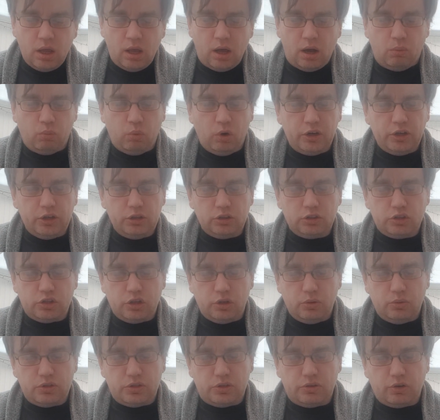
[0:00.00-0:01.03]
And what you'll
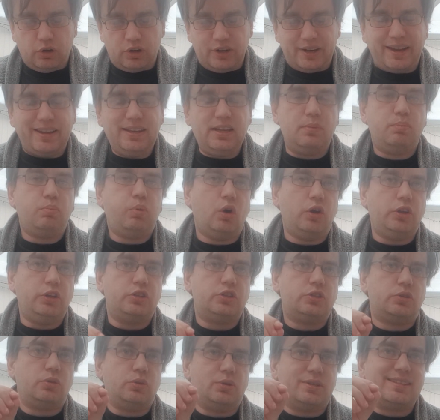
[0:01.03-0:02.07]
do is you've got 90
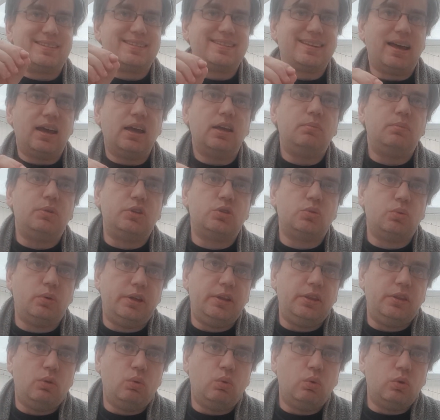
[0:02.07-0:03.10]
points to assign
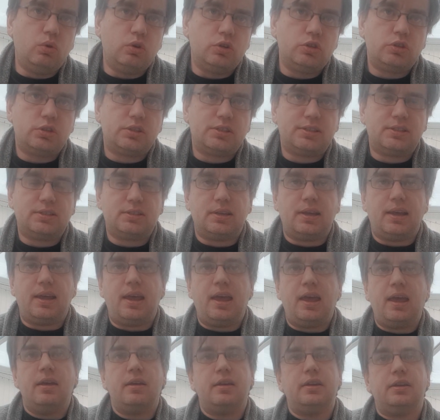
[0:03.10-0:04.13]
between those
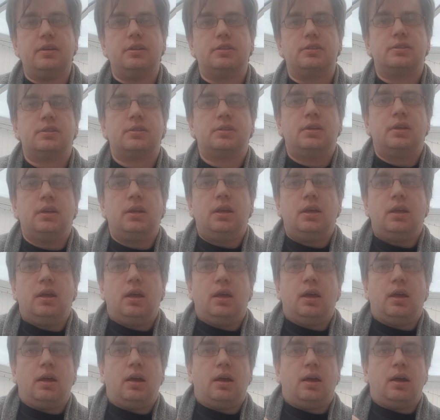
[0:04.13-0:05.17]
areas.
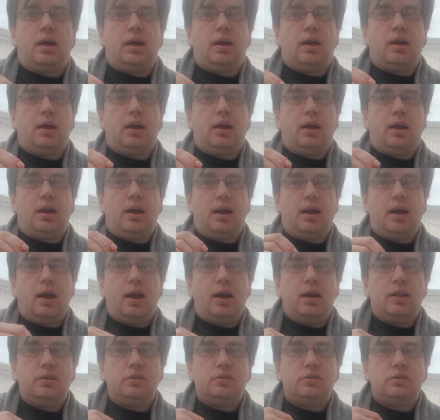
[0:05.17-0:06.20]

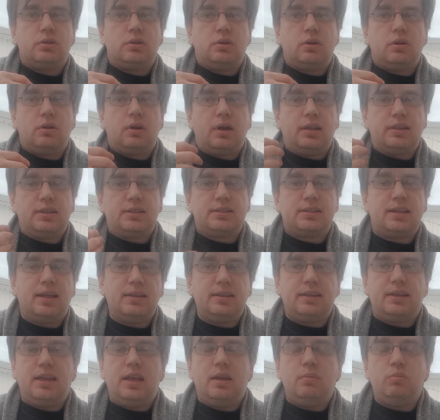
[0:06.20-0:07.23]
And at the
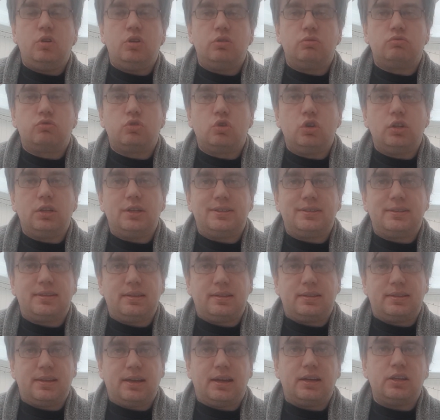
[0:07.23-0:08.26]
start of the game, you'll roll a
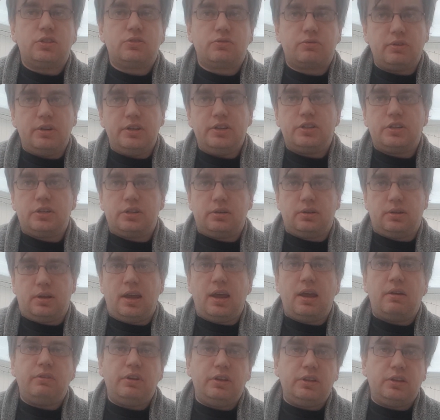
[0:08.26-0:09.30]
dice for each
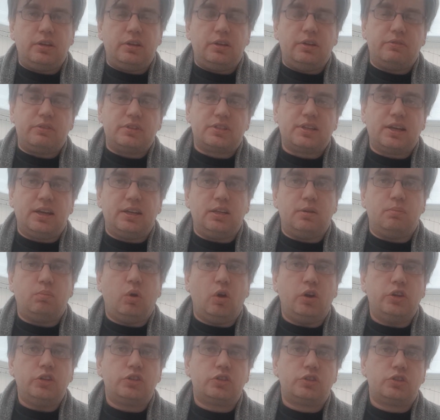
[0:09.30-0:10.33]
area that you've assigned the
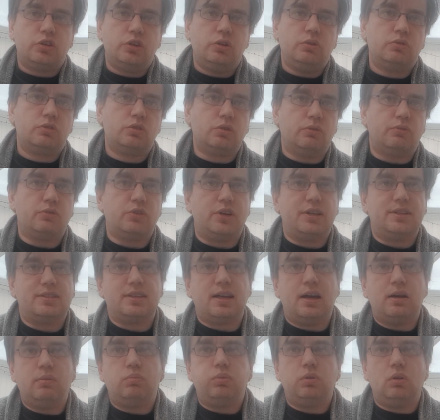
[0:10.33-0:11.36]
points to. So for
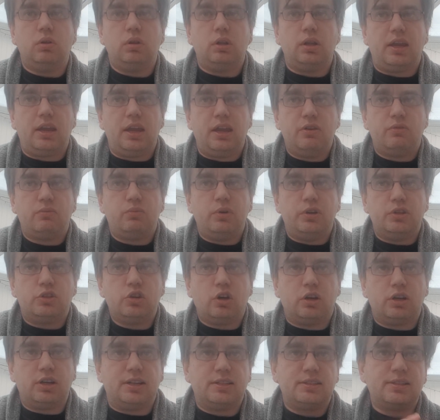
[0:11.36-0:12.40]
example, if we're
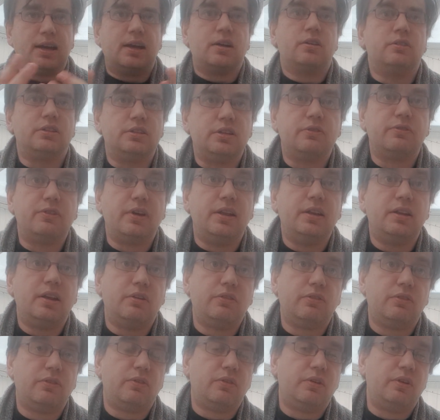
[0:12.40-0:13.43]
talking attacker or defender,
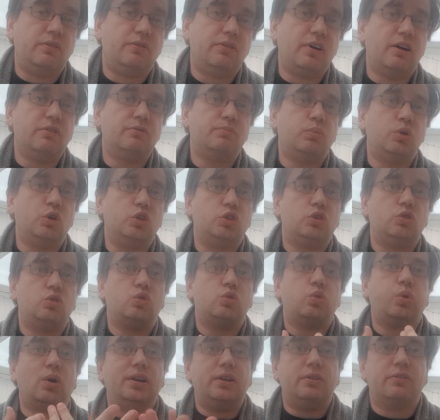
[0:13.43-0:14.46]
if I've put
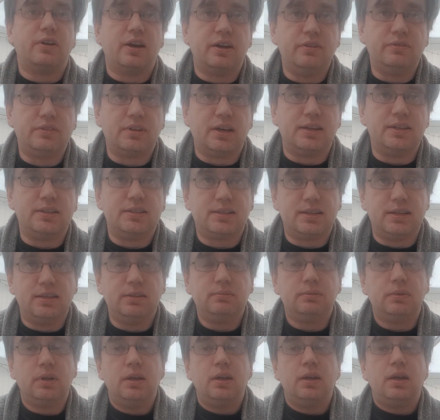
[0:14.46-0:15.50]
25 dice
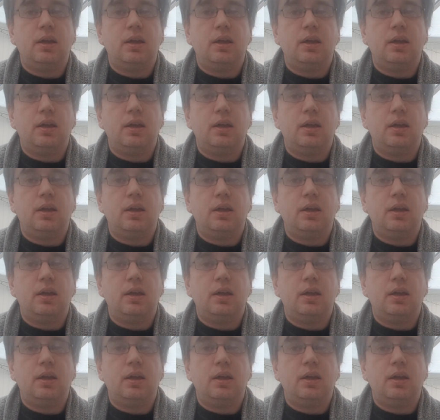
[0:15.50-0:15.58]
in,